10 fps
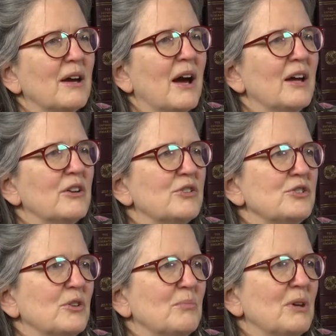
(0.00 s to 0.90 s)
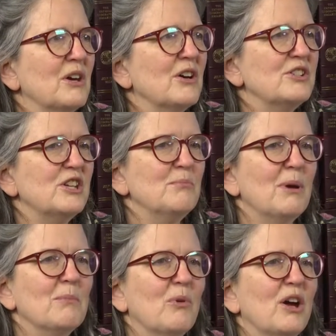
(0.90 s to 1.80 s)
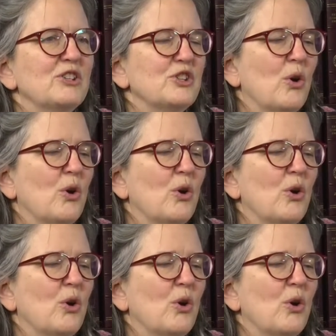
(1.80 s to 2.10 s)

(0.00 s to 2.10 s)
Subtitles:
I understood because he memorized a